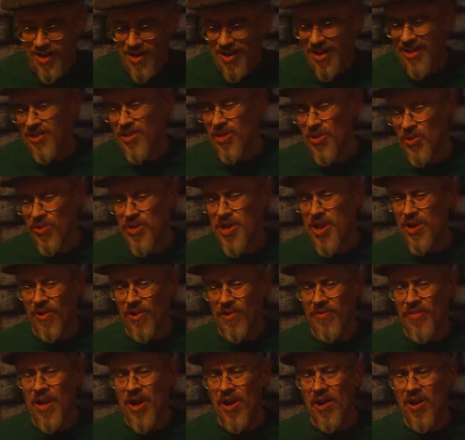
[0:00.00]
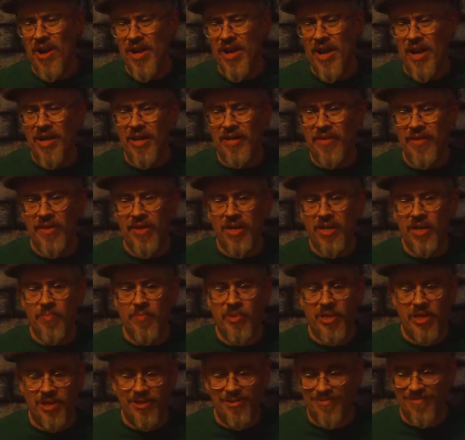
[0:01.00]
A little here and there I kind of dug,
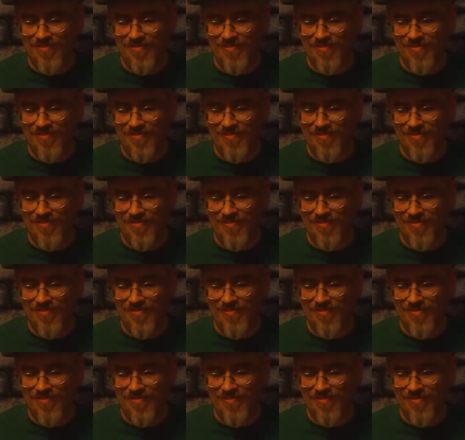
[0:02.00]
but